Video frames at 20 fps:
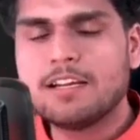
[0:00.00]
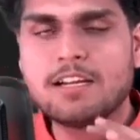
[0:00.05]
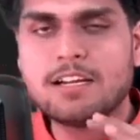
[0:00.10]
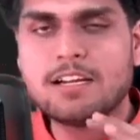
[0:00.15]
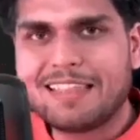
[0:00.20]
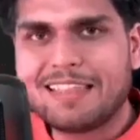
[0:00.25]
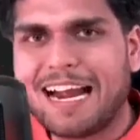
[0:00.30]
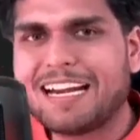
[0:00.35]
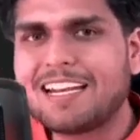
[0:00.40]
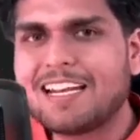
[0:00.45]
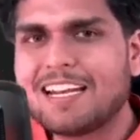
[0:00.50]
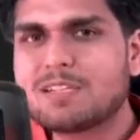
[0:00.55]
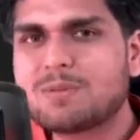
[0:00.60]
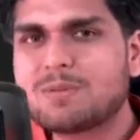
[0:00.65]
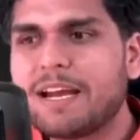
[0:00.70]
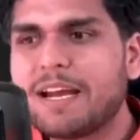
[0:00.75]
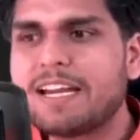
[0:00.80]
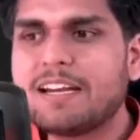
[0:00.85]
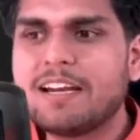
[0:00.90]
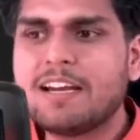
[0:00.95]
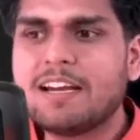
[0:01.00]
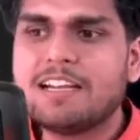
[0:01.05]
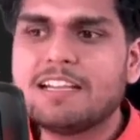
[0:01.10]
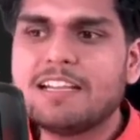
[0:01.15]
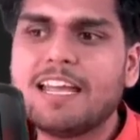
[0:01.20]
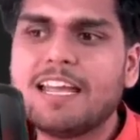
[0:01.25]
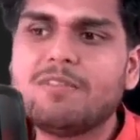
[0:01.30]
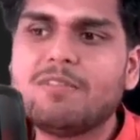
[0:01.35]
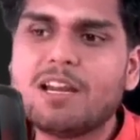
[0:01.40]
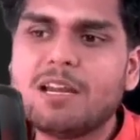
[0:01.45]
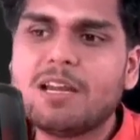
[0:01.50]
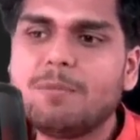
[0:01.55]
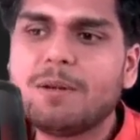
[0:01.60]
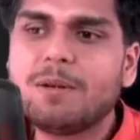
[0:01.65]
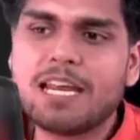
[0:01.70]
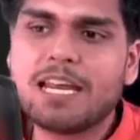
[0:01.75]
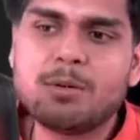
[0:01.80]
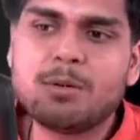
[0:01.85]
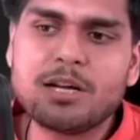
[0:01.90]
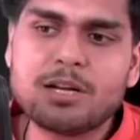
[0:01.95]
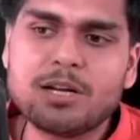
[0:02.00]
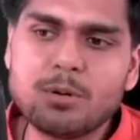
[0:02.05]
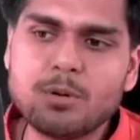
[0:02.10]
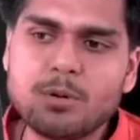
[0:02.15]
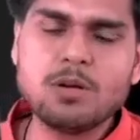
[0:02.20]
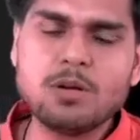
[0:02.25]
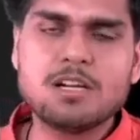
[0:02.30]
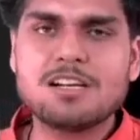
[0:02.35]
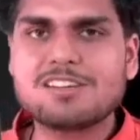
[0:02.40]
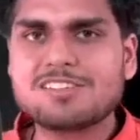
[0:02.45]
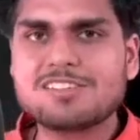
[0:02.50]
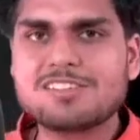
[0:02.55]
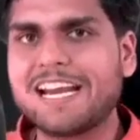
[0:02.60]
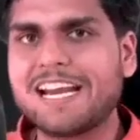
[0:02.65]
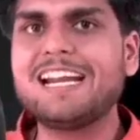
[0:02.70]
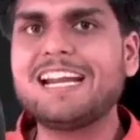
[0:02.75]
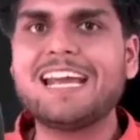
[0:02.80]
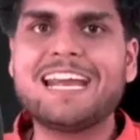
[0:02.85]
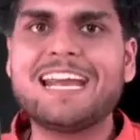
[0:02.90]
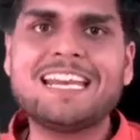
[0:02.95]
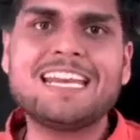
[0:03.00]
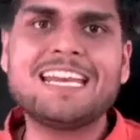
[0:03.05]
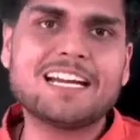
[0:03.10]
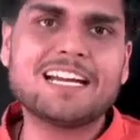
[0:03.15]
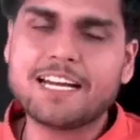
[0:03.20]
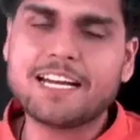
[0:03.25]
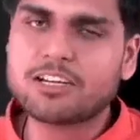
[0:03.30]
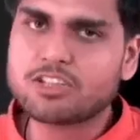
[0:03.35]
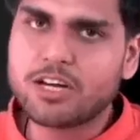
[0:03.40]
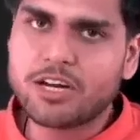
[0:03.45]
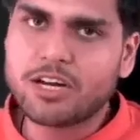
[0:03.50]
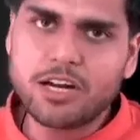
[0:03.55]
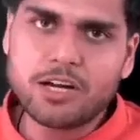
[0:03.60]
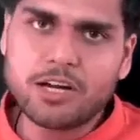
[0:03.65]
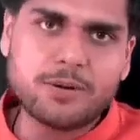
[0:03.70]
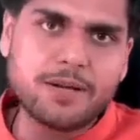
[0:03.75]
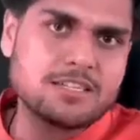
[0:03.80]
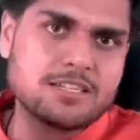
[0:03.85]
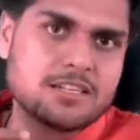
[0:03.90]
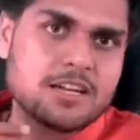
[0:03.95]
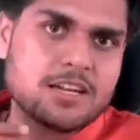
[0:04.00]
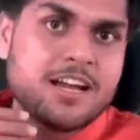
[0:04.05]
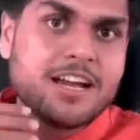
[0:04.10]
That is when they will be able to send any connection request,